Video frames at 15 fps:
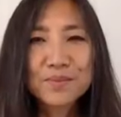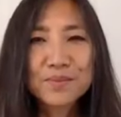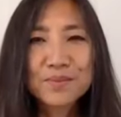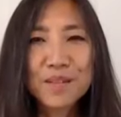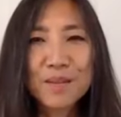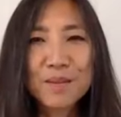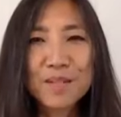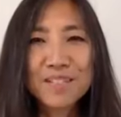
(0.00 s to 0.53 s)

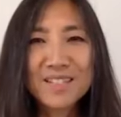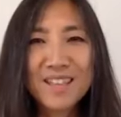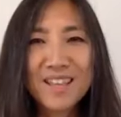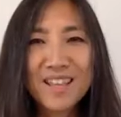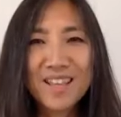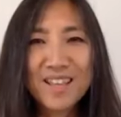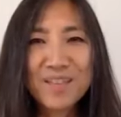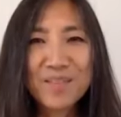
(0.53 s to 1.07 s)

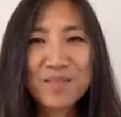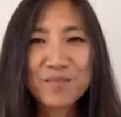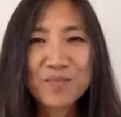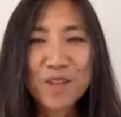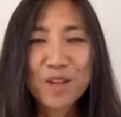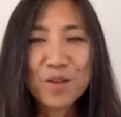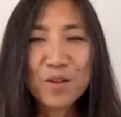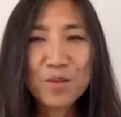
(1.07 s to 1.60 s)
Namaste.
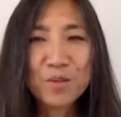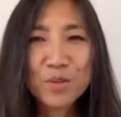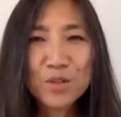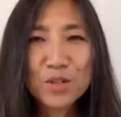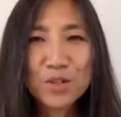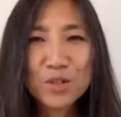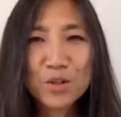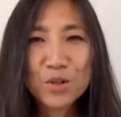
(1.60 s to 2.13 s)
I hope you
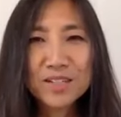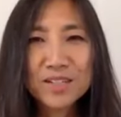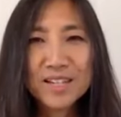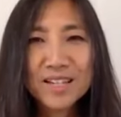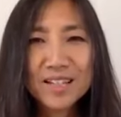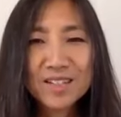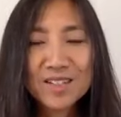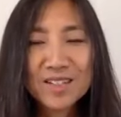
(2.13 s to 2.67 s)
enjoyed
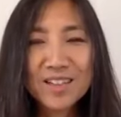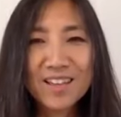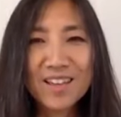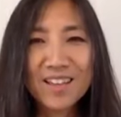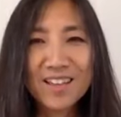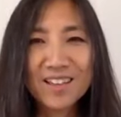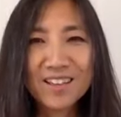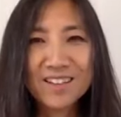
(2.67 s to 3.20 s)
it,
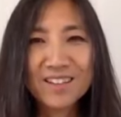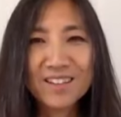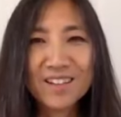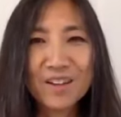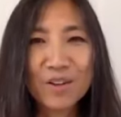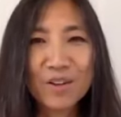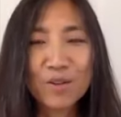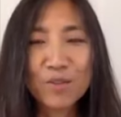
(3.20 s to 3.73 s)
and
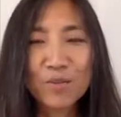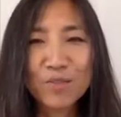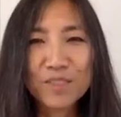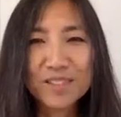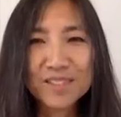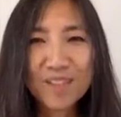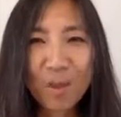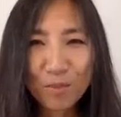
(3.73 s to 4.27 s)
I hope
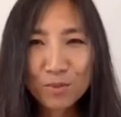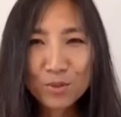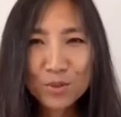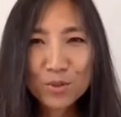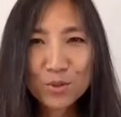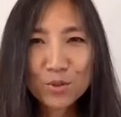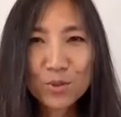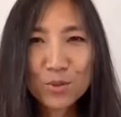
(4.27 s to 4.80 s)
this helps
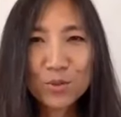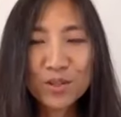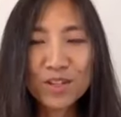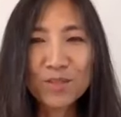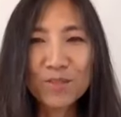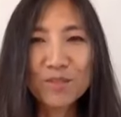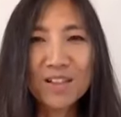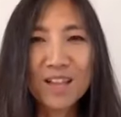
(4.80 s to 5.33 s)
you
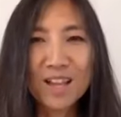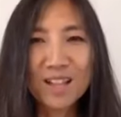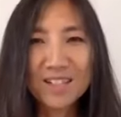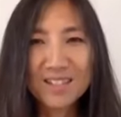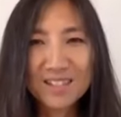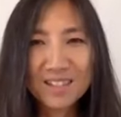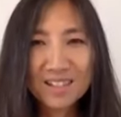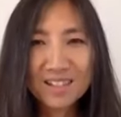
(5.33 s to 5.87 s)
in
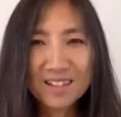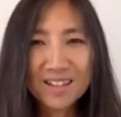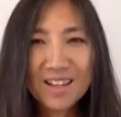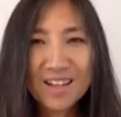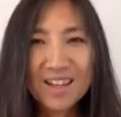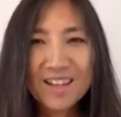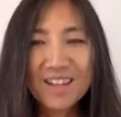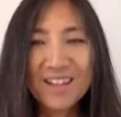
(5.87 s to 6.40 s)
relaxing
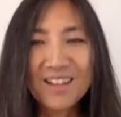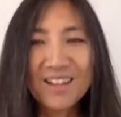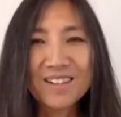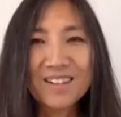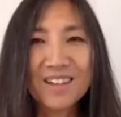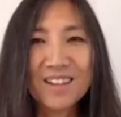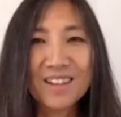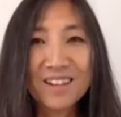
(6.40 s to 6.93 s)
and
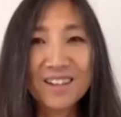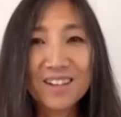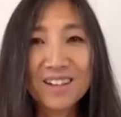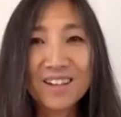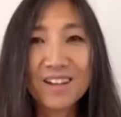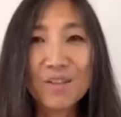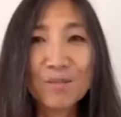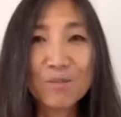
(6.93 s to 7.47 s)
getting
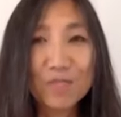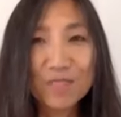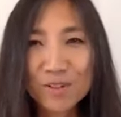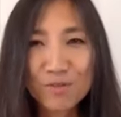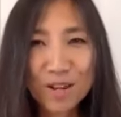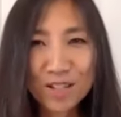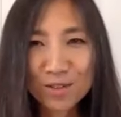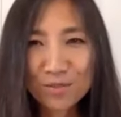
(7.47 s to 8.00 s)
a really
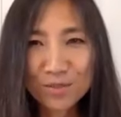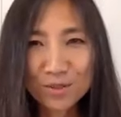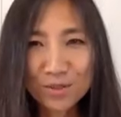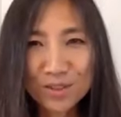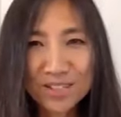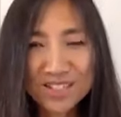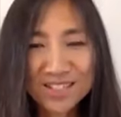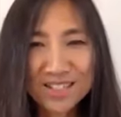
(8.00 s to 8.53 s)
restful
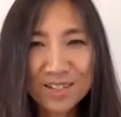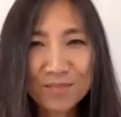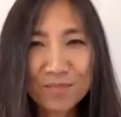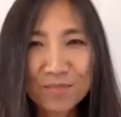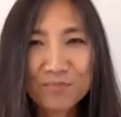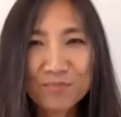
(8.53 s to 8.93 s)
sleep.